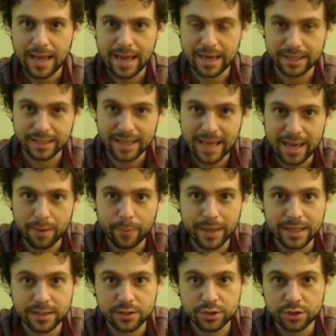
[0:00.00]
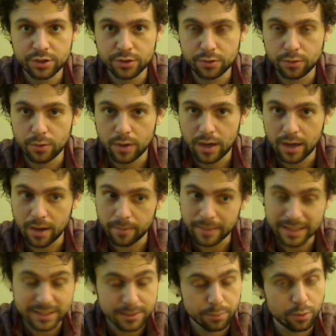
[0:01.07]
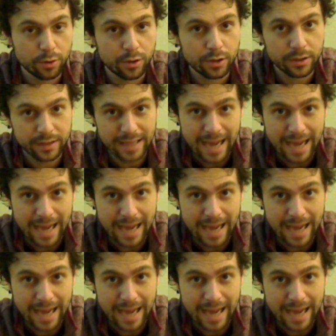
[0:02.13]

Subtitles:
and can't wait to explore